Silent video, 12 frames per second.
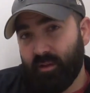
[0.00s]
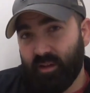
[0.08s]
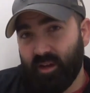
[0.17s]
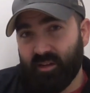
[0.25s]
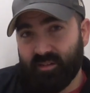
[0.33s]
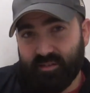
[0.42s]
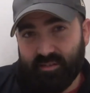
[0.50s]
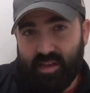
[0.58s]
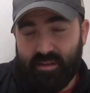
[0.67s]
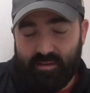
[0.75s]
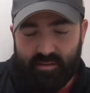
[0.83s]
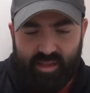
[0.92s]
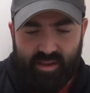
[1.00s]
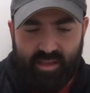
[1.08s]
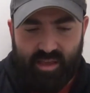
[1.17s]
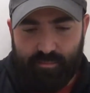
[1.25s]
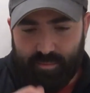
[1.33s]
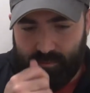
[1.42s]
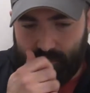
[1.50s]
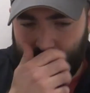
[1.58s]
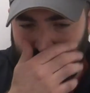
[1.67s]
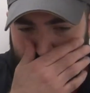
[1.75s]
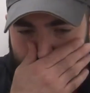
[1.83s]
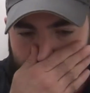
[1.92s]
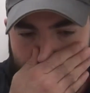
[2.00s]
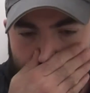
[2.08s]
Cut it to that hip height.